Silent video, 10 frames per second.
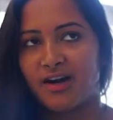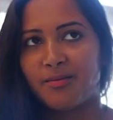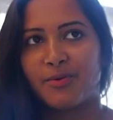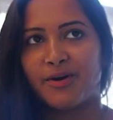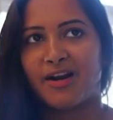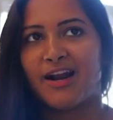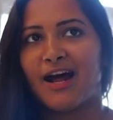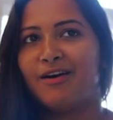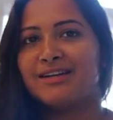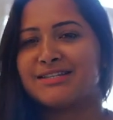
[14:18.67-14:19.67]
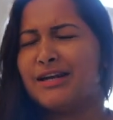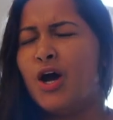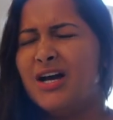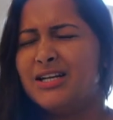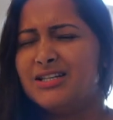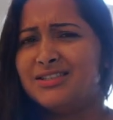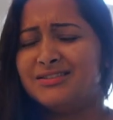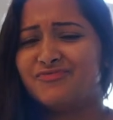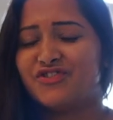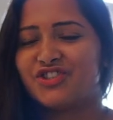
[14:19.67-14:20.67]
Ryan pointed it out. I think,
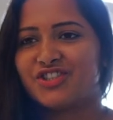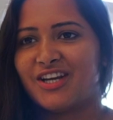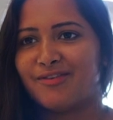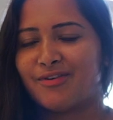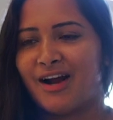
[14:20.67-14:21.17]
oh, shit,